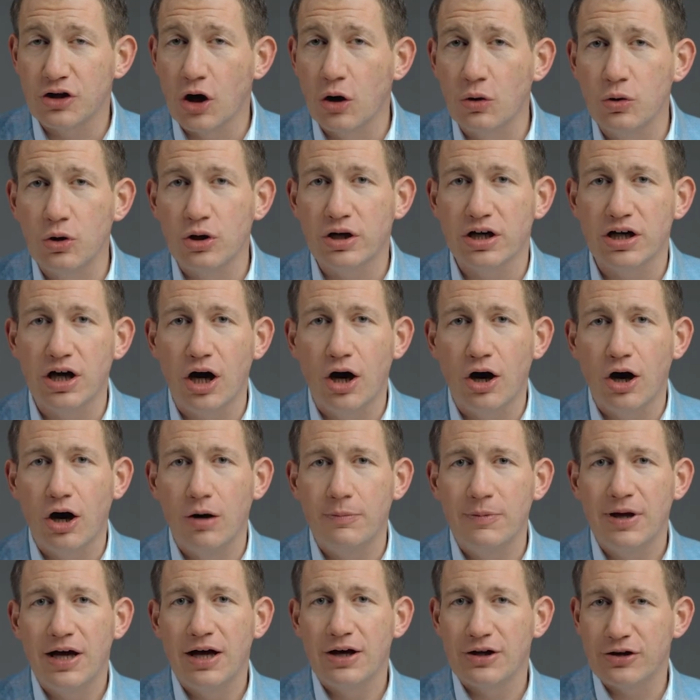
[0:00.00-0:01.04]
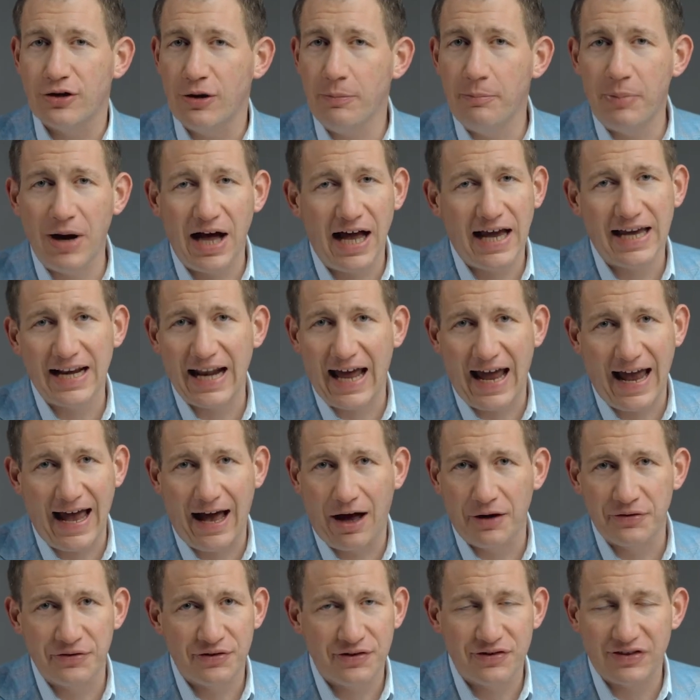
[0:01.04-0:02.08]
go look at a home, you're buying a
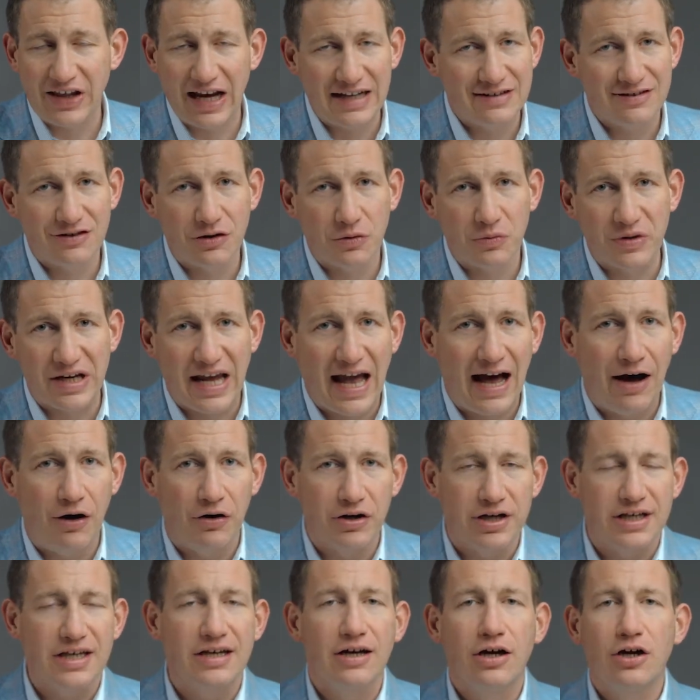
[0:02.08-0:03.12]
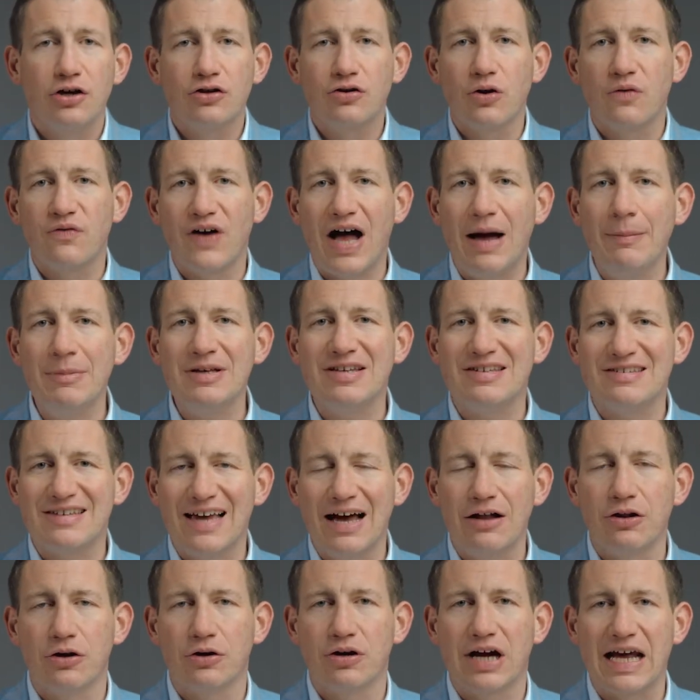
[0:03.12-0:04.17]
house. That's the reality. So if I'm a
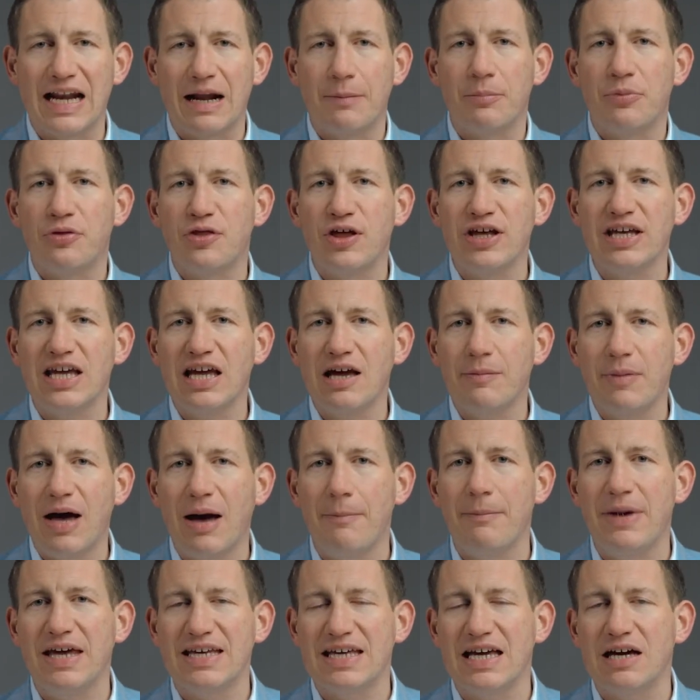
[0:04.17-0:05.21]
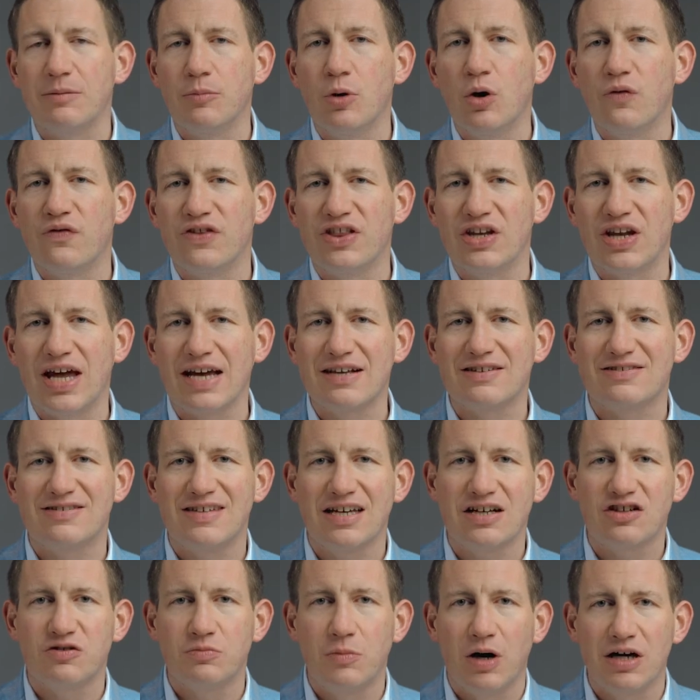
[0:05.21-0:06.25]
seller and I'm thinking about making a move in the next
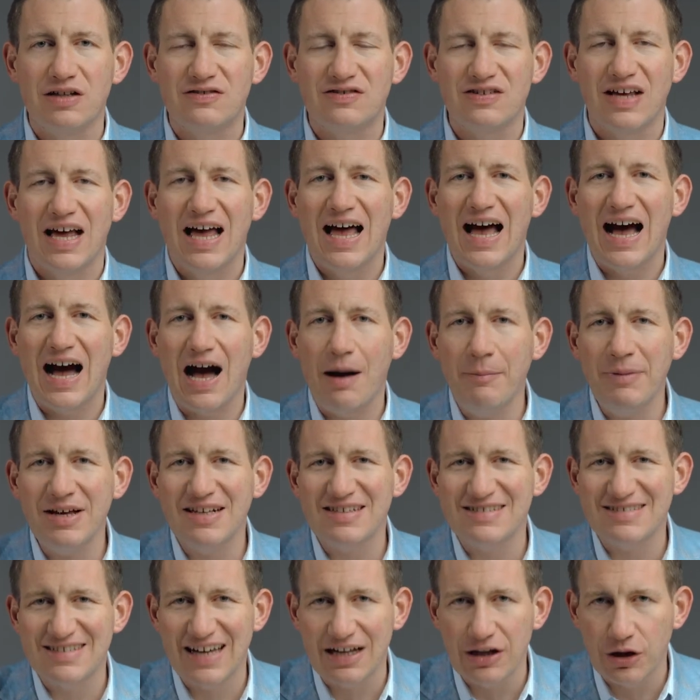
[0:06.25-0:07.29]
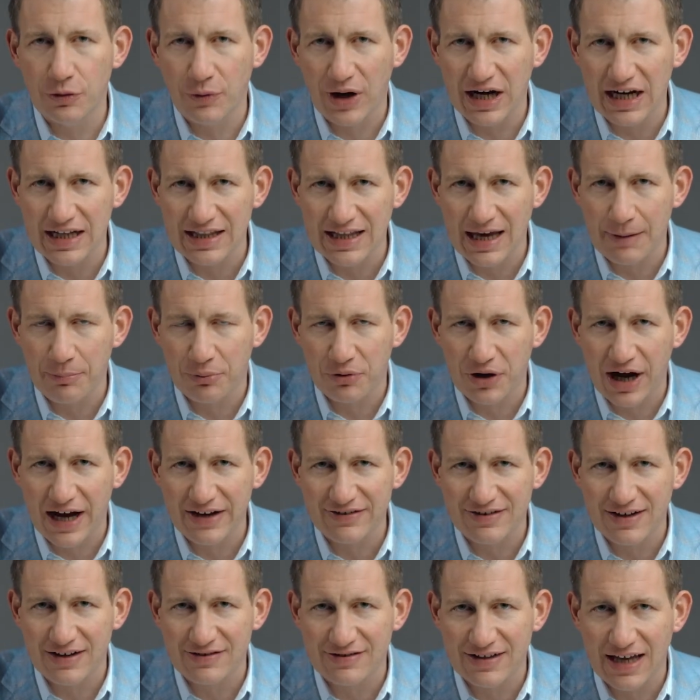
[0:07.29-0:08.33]
six months, I'm accelerating that
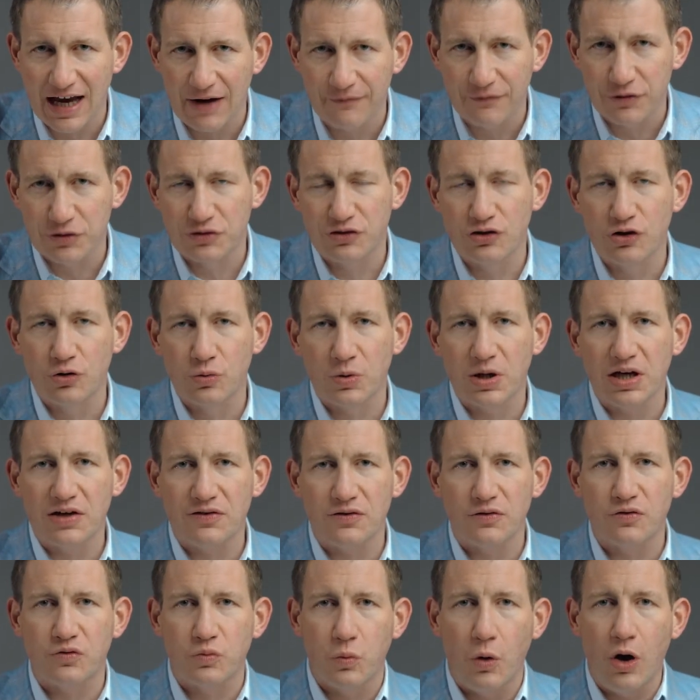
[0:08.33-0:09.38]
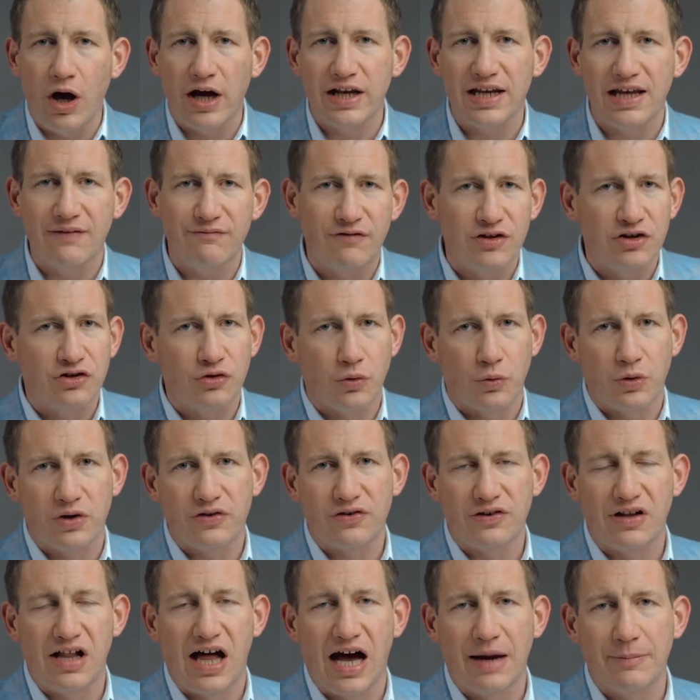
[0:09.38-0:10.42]
process now for two reasons. One, inventory's
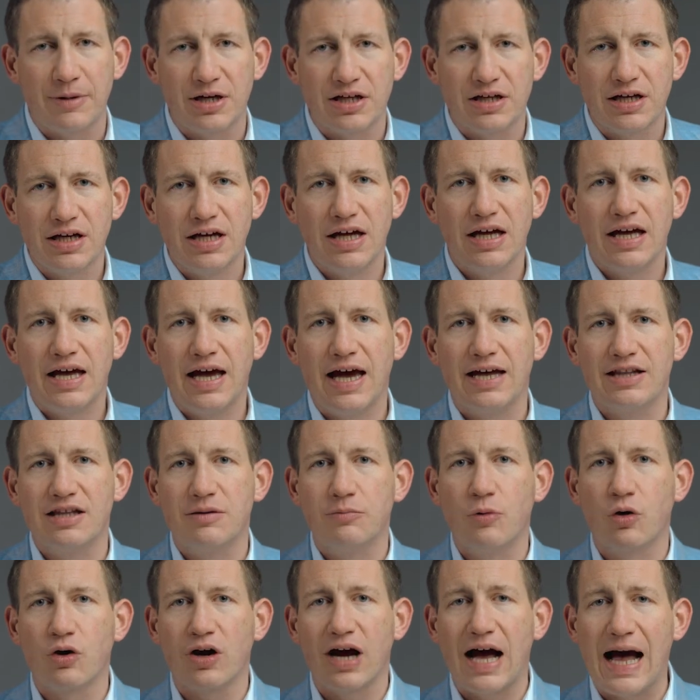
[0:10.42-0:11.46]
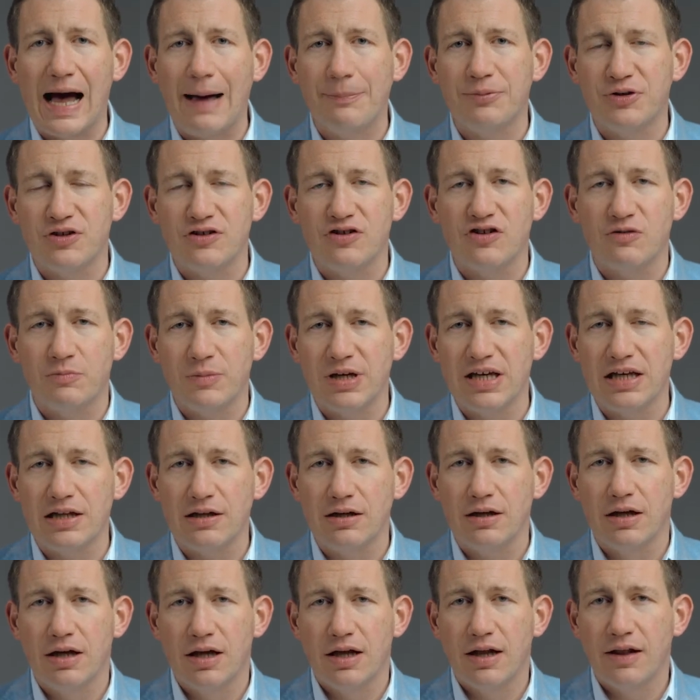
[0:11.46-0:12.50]
climbing, and the more options
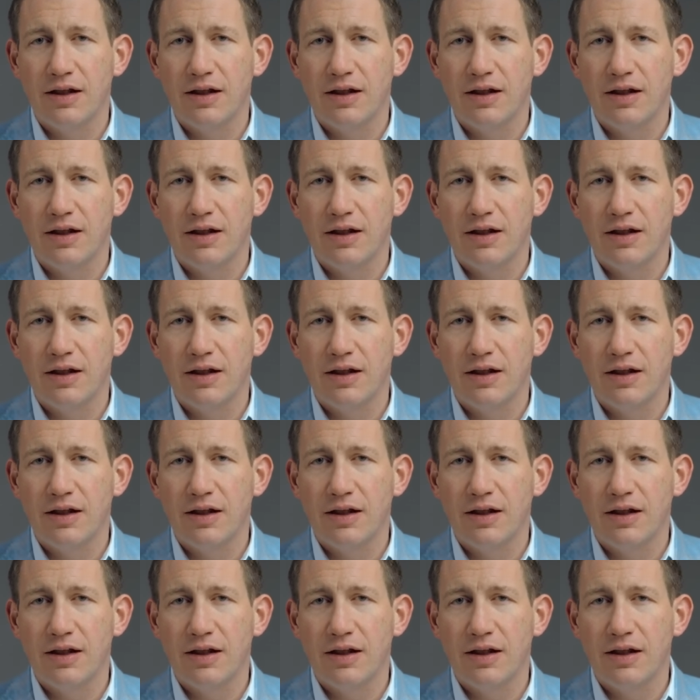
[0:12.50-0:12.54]
mean